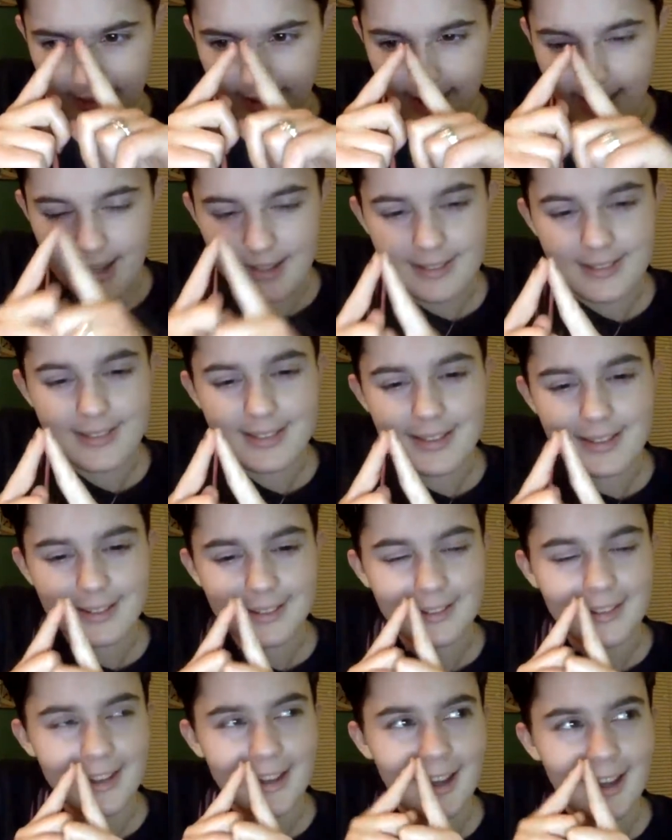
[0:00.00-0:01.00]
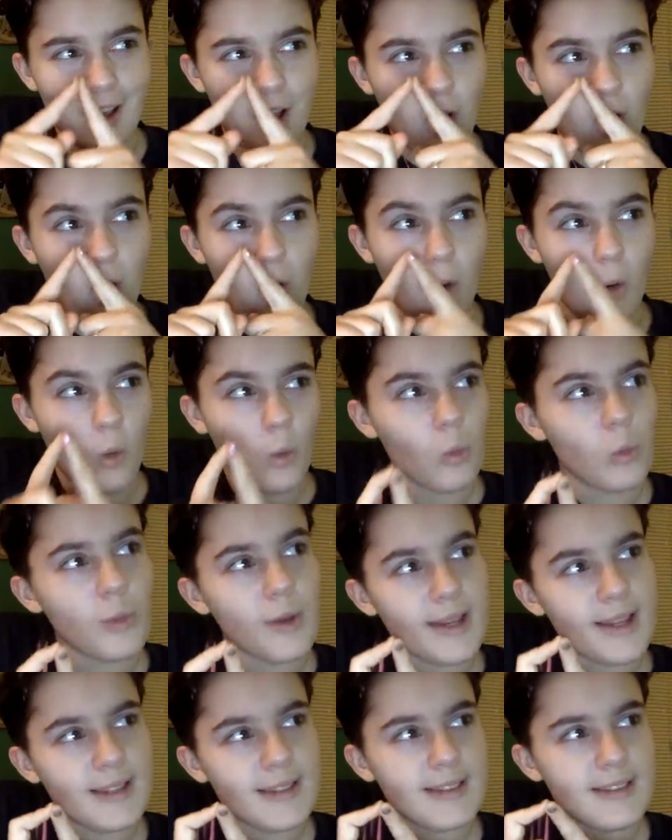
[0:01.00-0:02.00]
Isaac
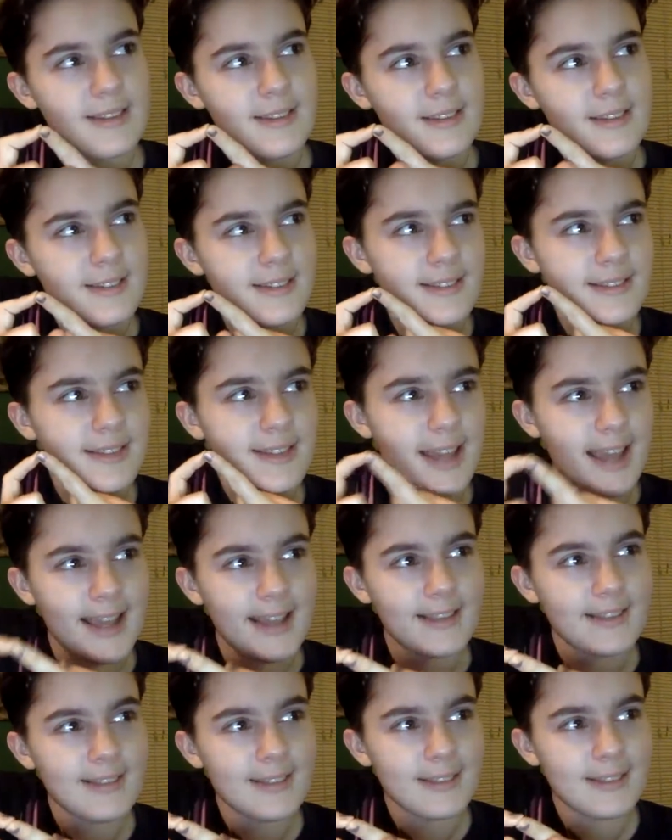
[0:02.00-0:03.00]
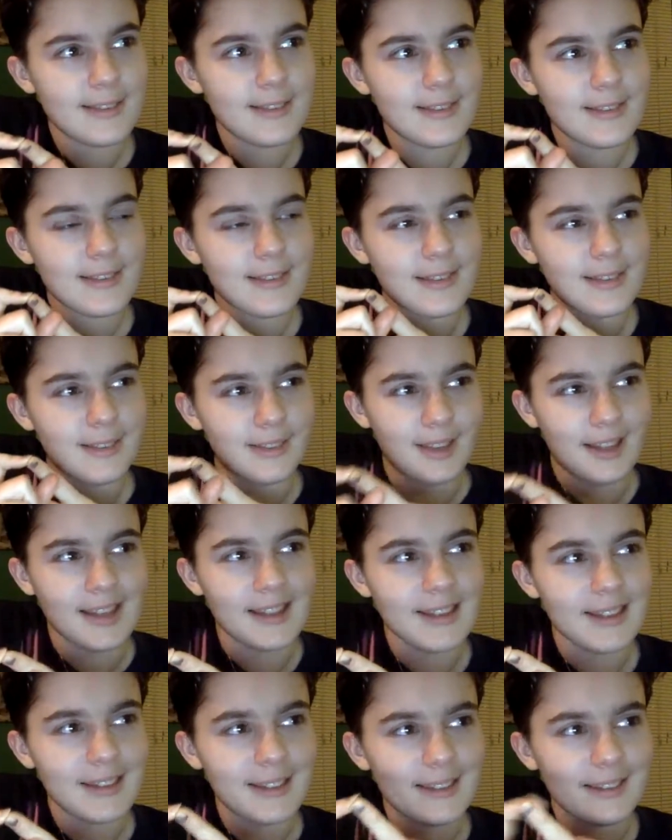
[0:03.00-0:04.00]
always tastes
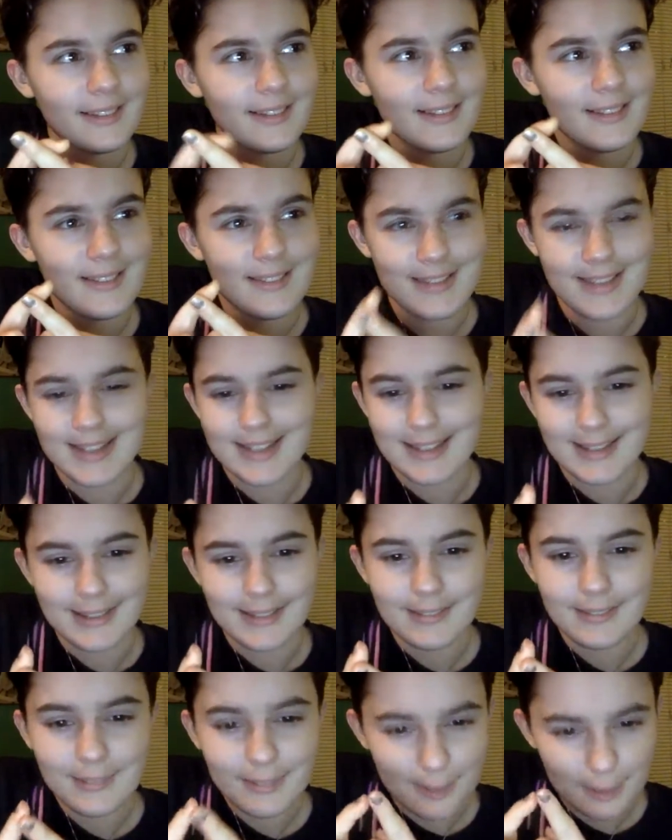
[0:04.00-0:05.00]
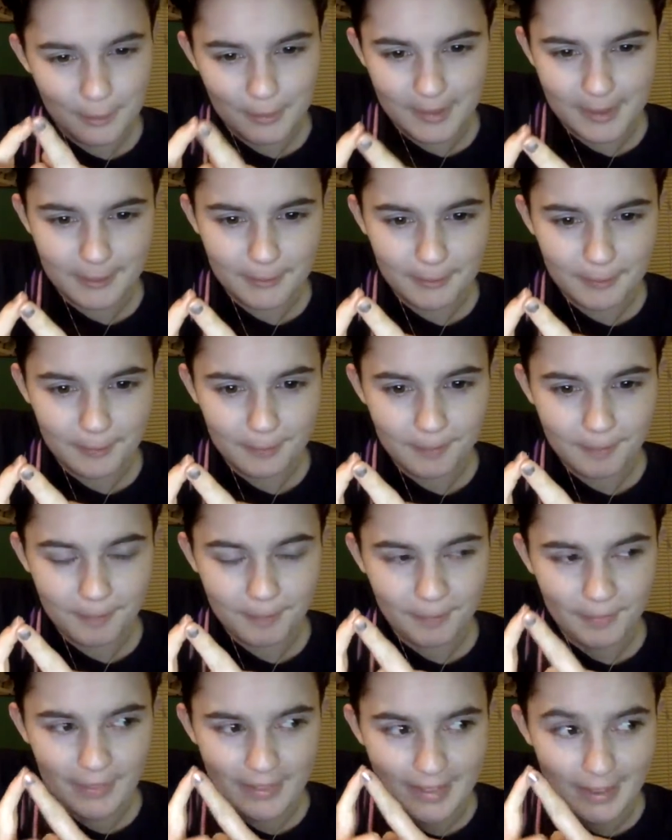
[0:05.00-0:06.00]
like tea to me.
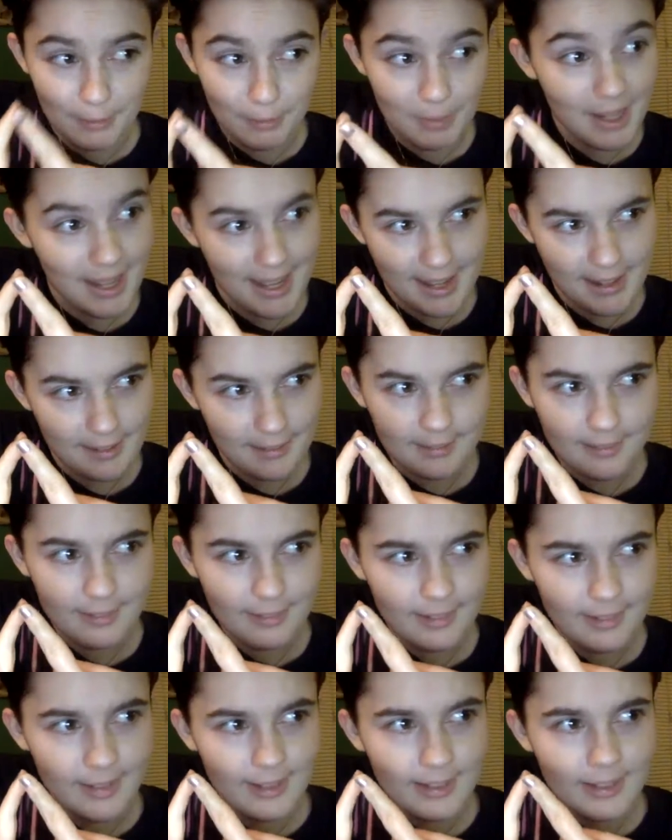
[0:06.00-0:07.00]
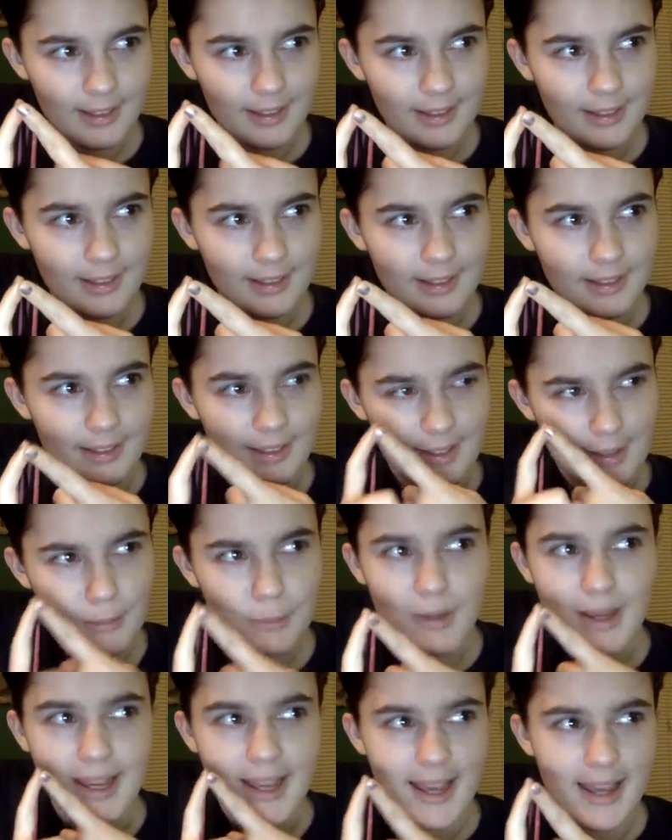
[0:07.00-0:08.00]
in my head. In
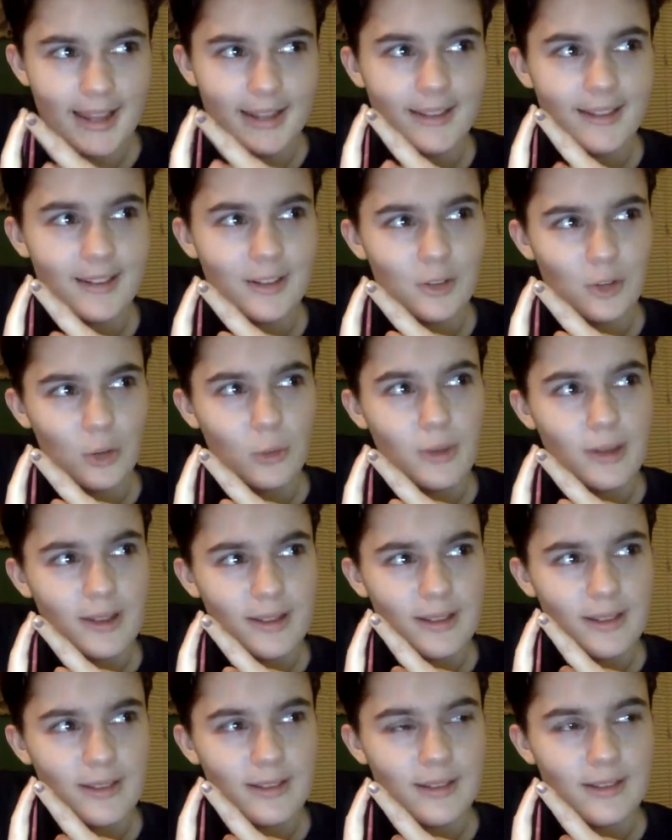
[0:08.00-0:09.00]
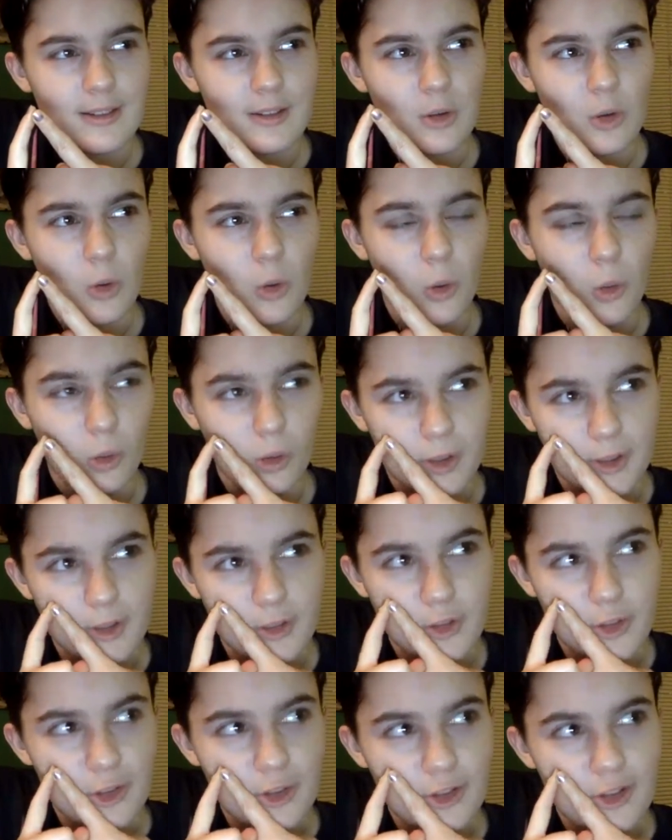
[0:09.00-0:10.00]
my head, it's always
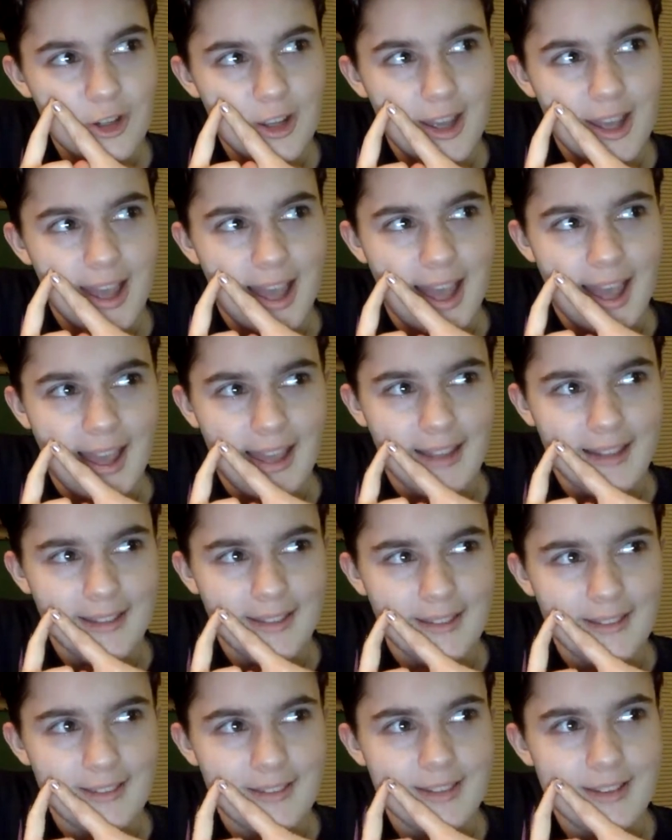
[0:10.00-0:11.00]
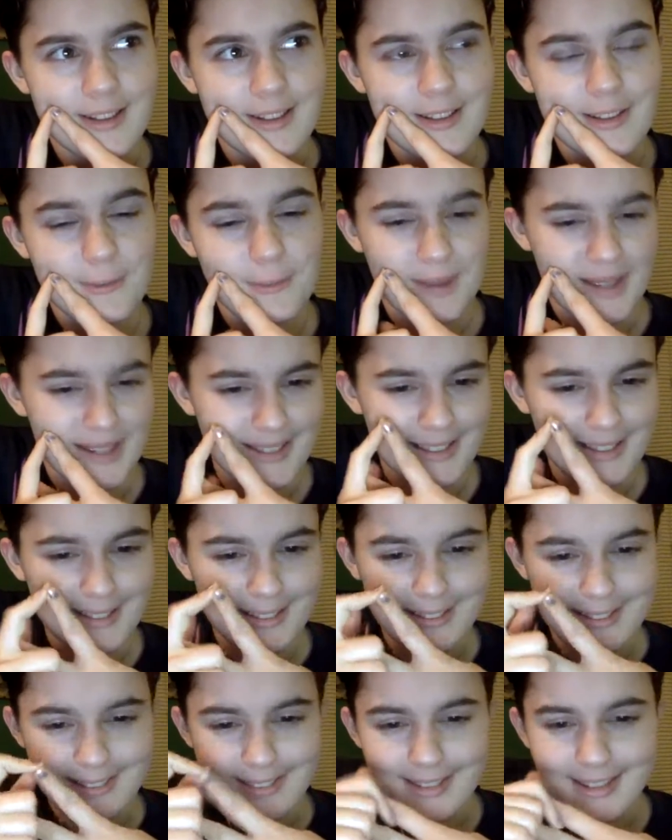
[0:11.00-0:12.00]
orange and
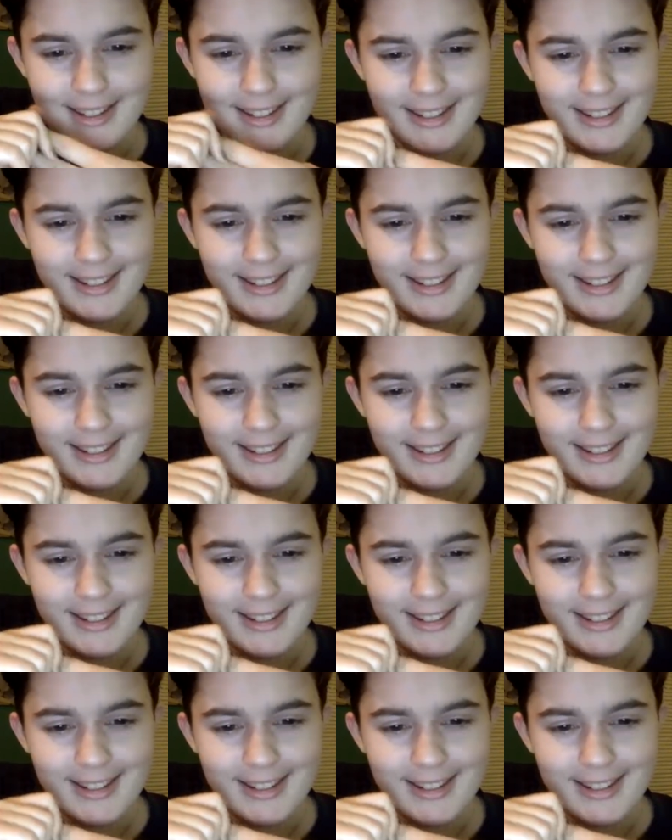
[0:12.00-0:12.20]
spices.